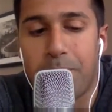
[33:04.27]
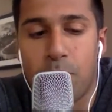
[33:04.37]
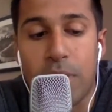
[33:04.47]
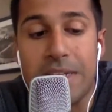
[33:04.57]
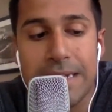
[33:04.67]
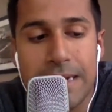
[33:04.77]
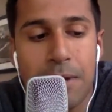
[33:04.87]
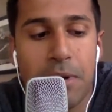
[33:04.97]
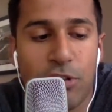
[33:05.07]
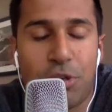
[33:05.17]
We did,
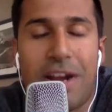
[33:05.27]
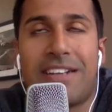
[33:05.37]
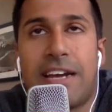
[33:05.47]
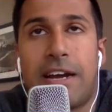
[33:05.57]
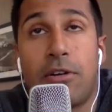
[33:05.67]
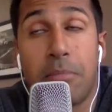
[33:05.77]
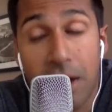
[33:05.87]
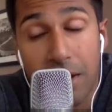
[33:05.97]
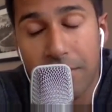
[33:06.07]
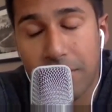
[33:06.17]
however, track down,
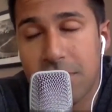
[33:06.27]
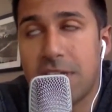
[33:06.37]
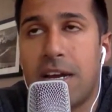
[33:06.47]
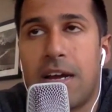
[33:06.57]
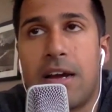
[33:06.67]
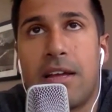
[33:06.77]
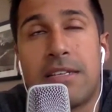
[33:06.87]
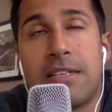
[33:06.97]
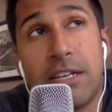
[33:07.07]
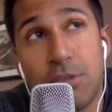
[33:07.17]
among others,
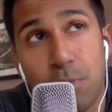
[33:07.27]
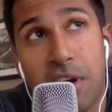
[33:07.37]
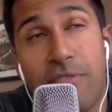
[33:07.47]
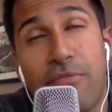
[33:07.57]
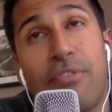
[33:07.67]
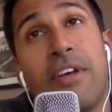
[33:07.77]
his ex-wife,